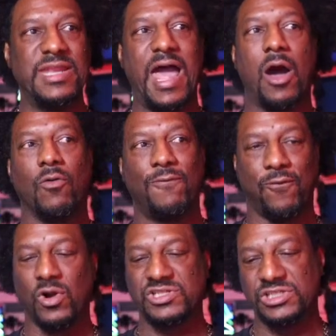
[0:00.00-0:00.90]
Now,
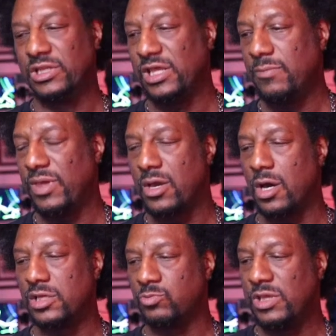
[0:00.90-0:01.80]
fortunately,
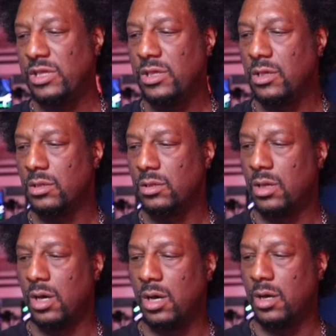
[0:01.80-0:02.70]
because we
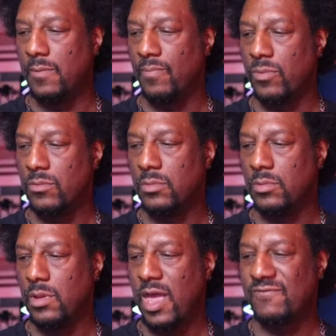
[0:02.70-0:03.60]

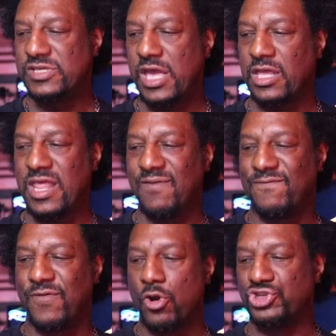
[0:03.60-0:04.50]
have taken that
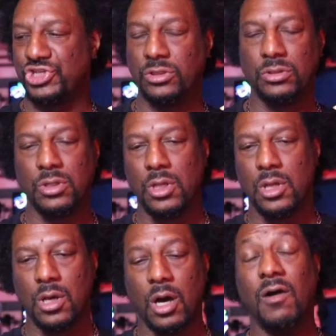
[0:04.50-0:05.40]
version
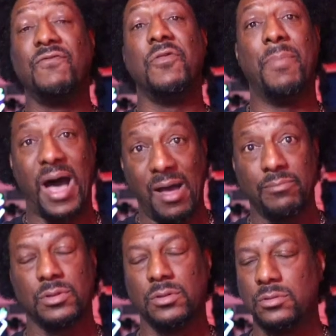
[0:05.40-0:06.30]
of the bop
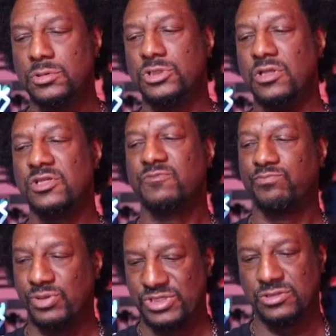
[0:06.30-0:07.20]
to this
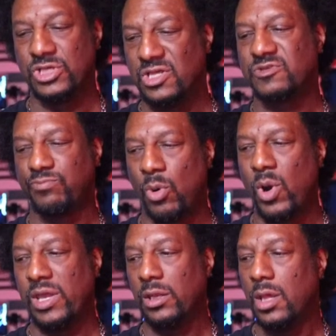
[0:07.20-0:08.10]
point,